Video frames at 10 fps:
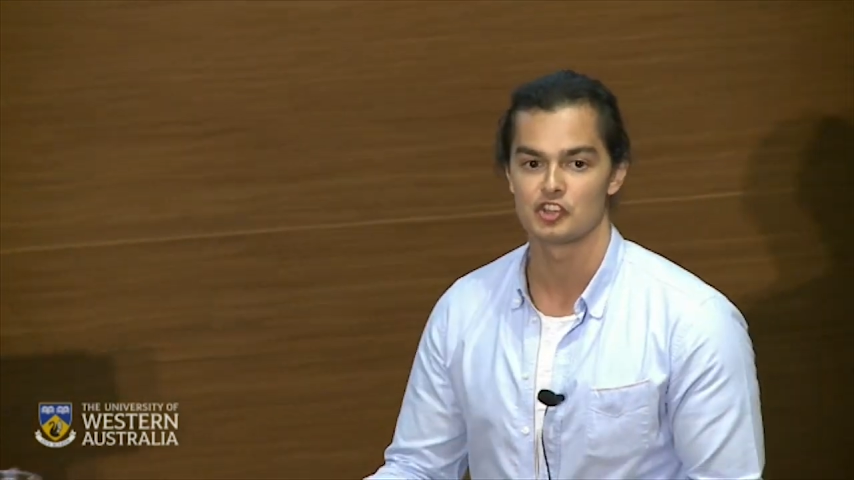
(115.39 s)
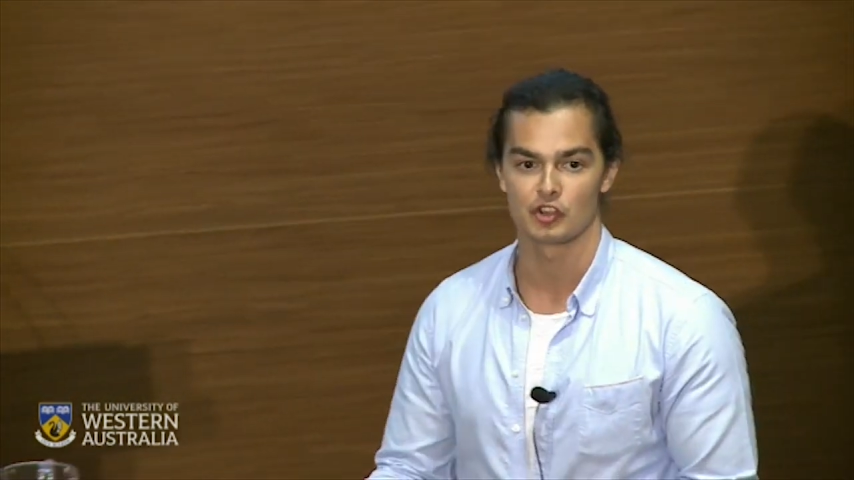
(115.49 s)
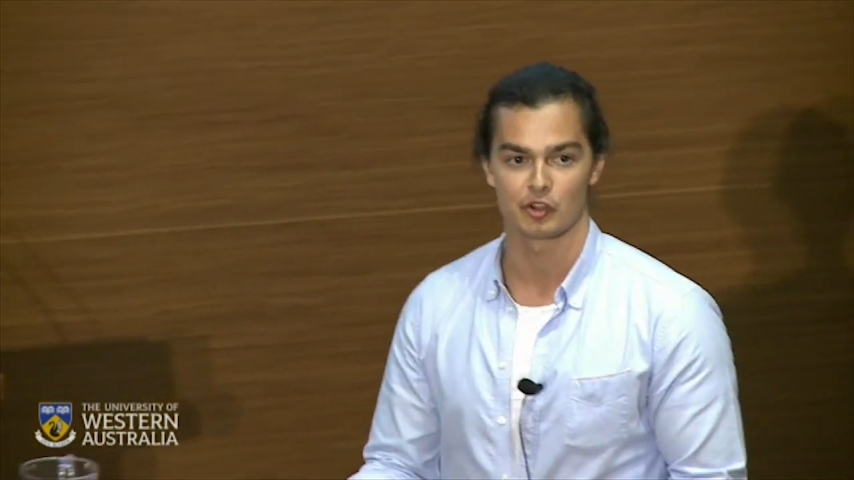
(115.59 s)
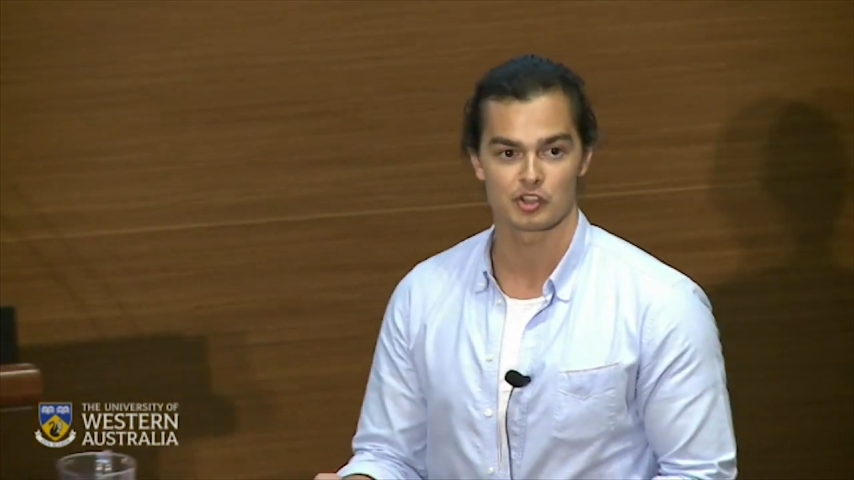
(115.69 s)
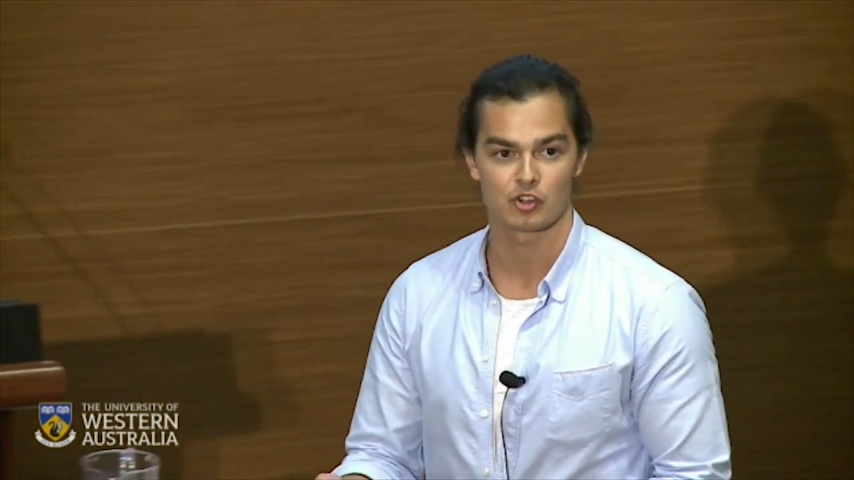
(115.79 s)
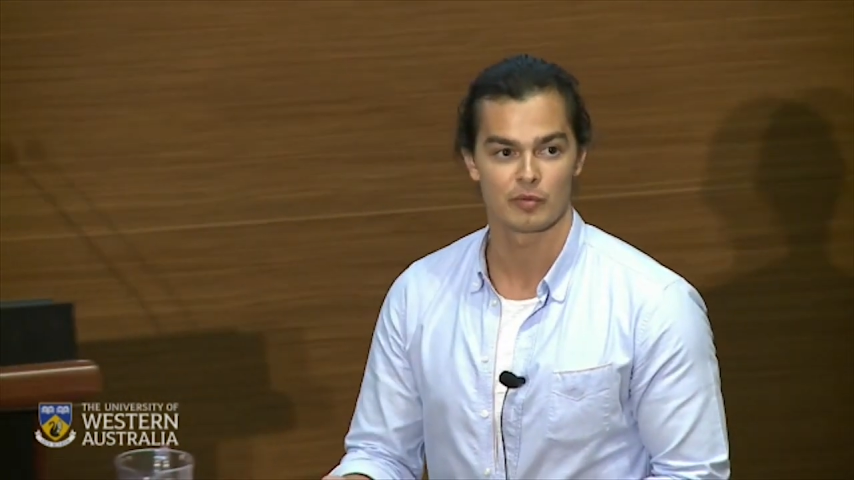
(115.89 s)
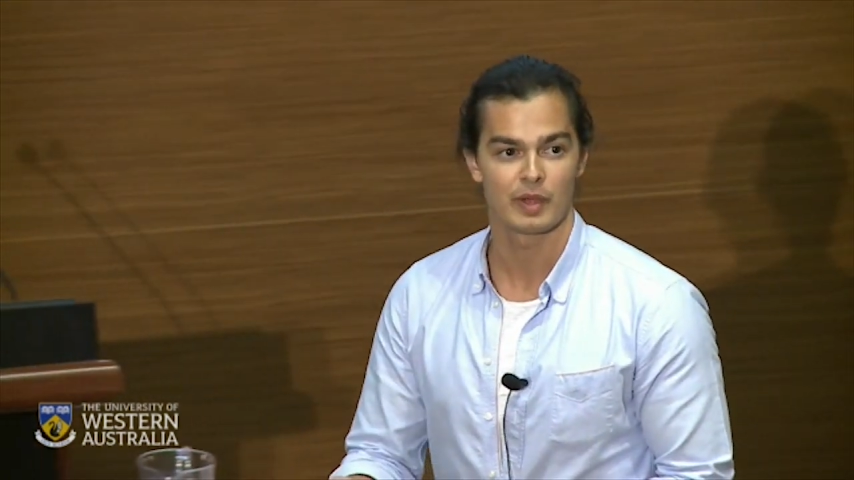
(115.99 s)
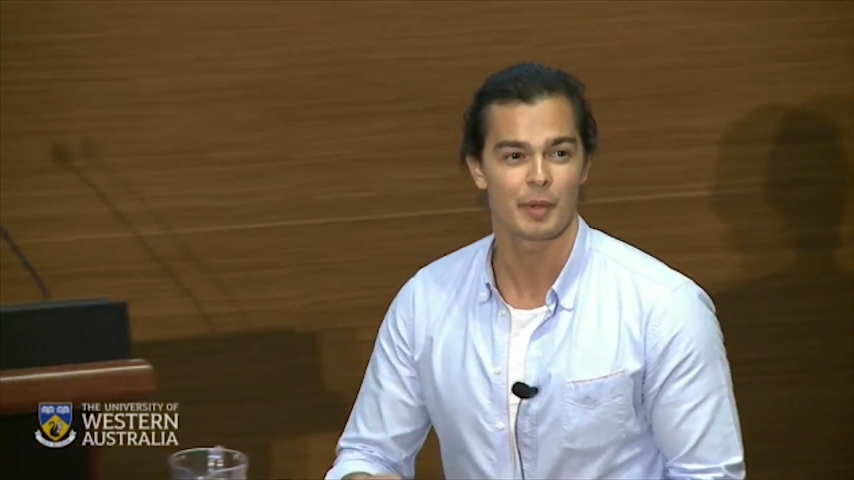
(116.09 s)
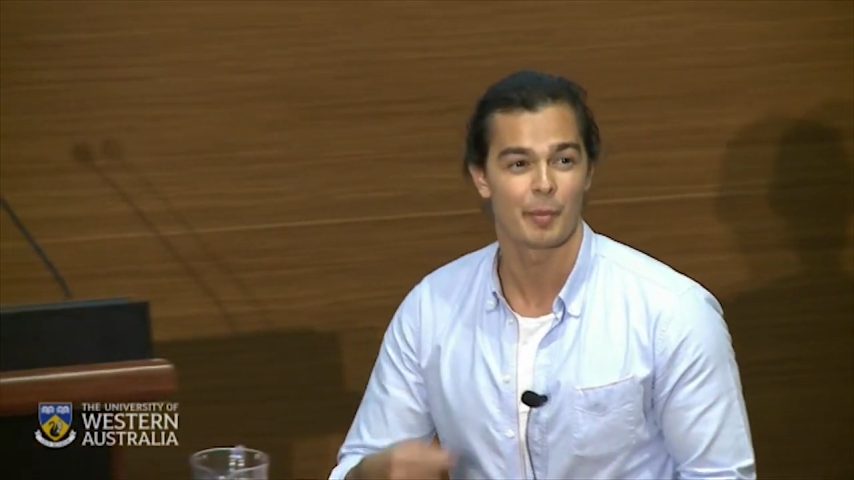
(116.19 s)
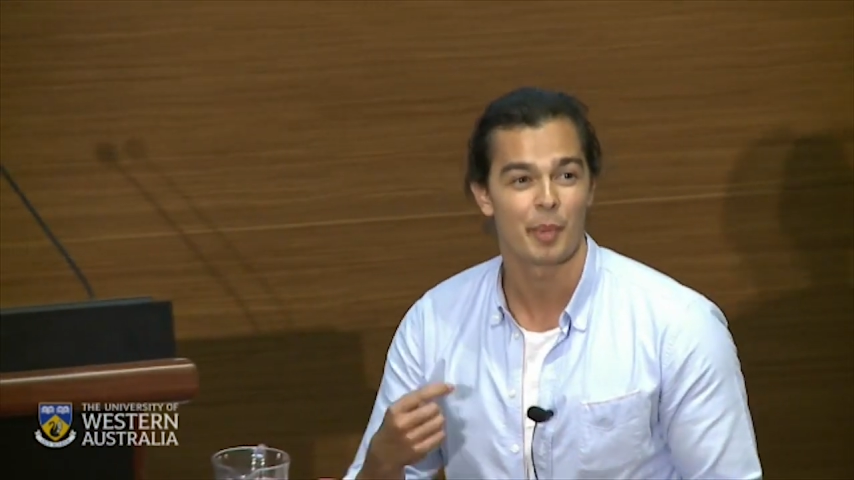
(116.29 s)

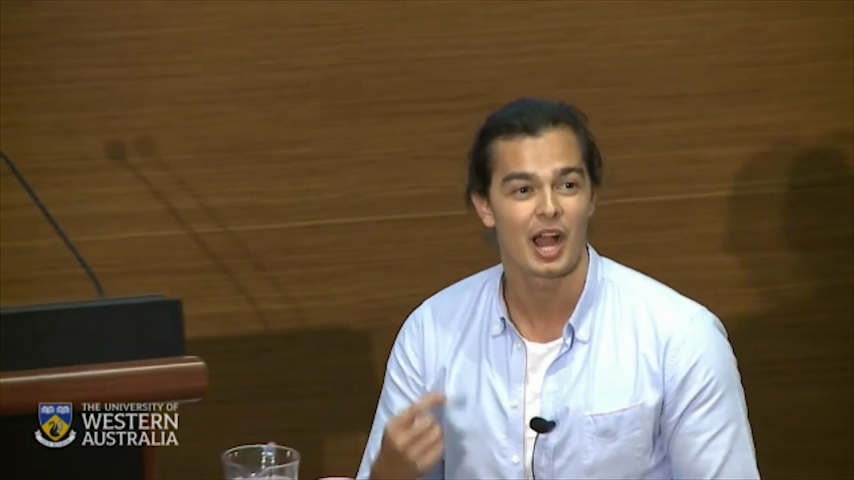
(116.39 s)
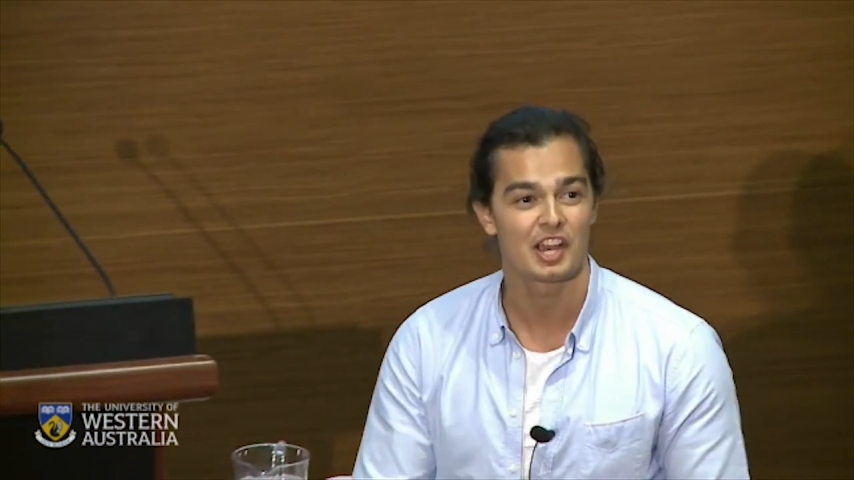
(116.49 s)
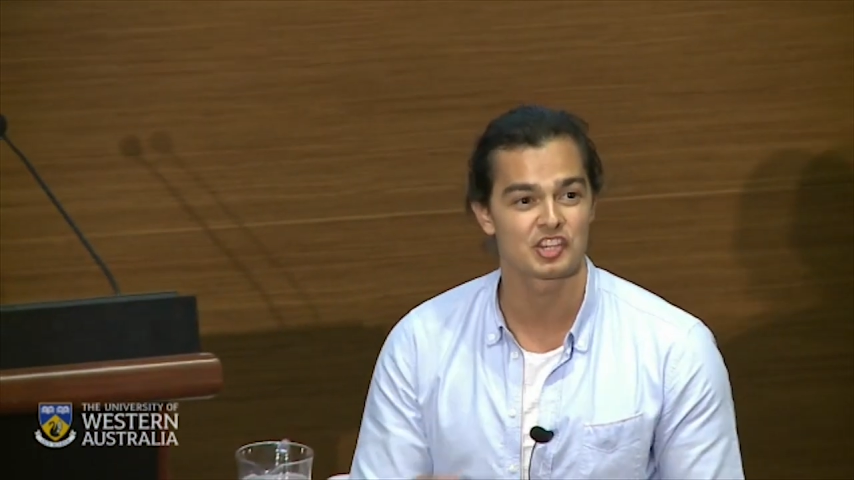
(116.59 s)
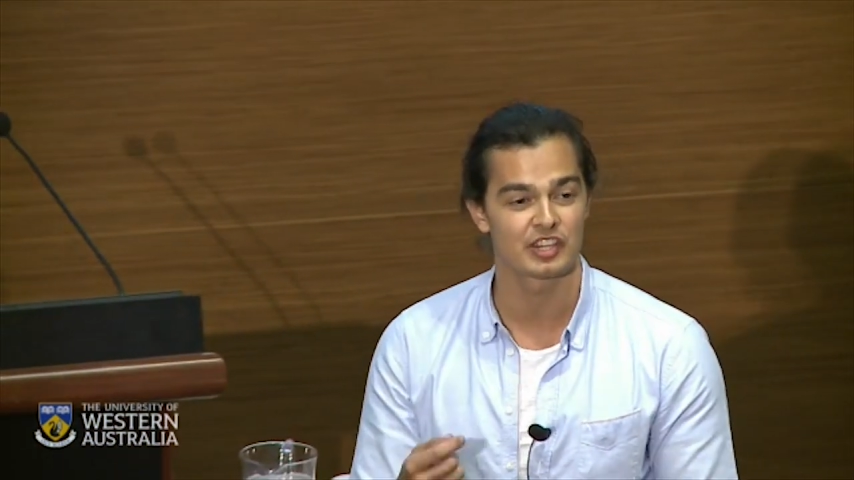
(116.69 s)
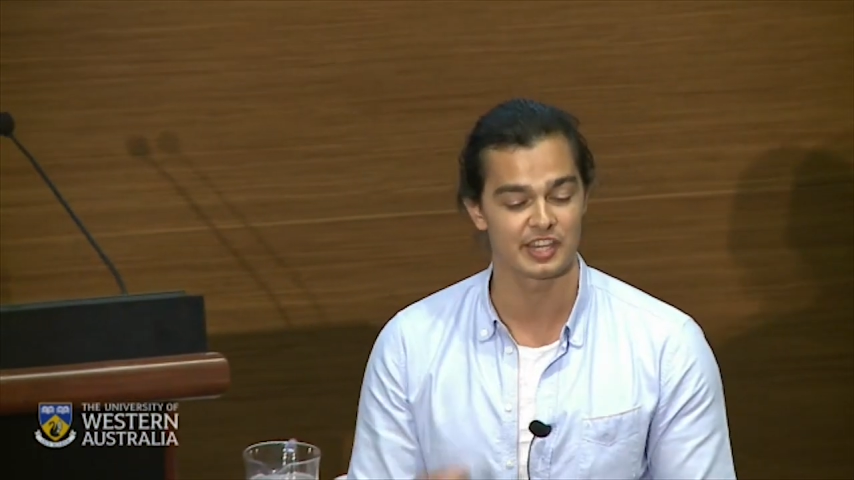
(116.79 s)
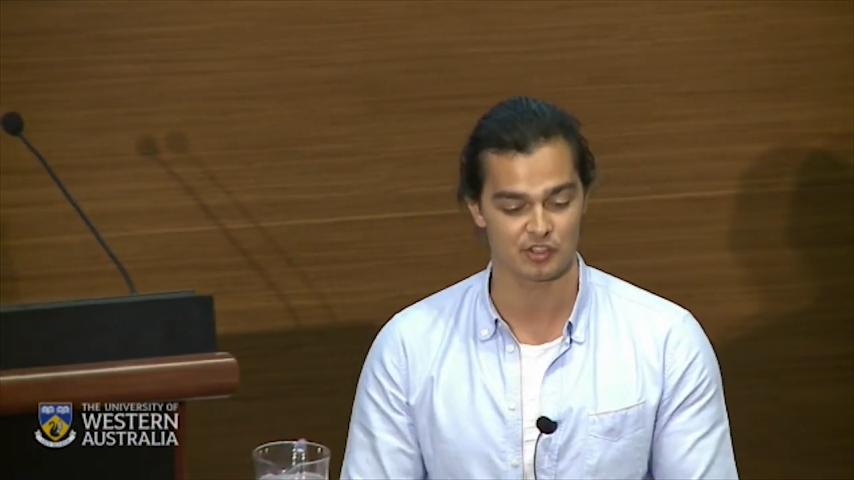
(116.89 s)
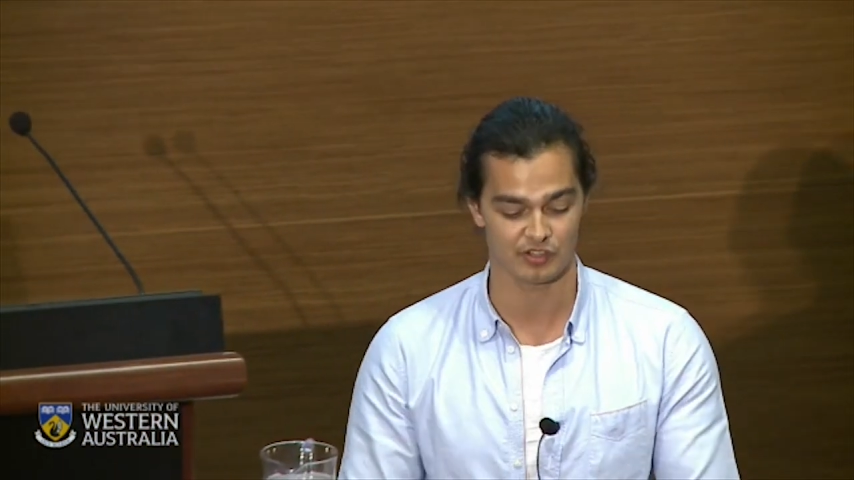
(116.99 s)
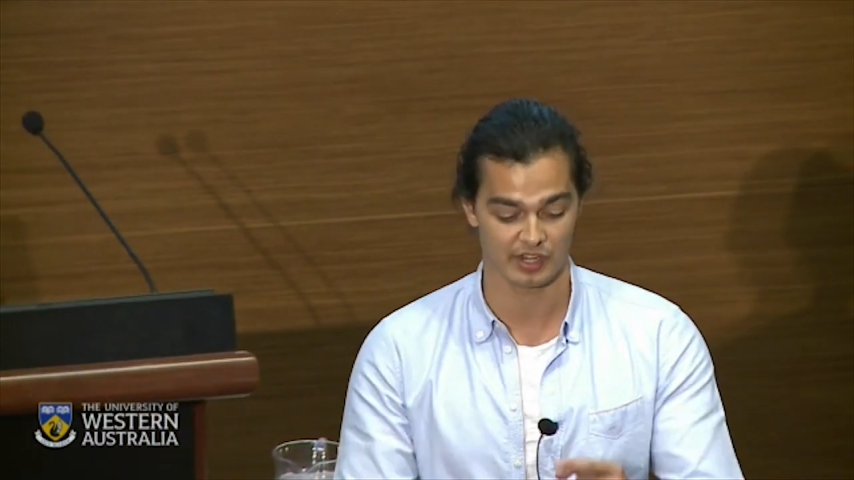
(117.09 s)
neurotrauma by partially,